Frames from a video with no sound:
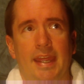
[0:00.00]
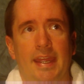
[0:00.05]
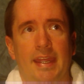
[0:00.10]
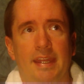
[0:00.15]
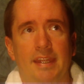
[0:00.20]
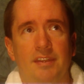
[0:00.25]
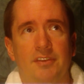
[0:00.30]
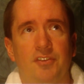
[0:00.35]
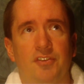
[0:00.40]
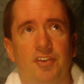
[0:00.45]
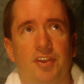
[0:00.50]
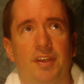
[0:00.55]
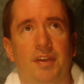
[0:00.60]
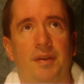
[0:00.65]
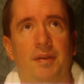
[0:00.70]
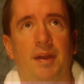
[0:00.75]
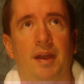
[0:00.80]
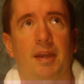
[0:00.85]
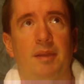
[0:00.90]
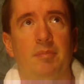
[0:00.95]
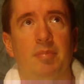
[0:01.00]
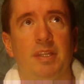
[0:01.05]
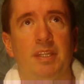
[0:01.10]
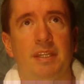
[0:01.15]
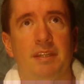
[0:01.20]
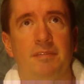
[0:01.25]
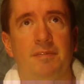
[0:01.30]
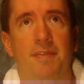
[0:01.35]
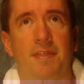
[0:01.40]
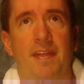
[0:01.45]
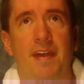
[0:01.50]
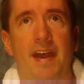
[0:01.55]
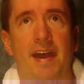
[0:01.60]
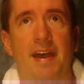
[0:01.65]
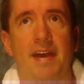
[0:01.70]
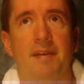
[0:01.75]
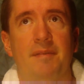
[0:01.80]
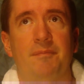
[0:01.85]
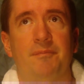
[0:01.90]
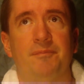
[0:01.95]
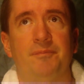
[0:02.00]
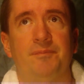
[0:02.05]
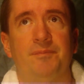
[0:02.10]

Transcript: And I believe that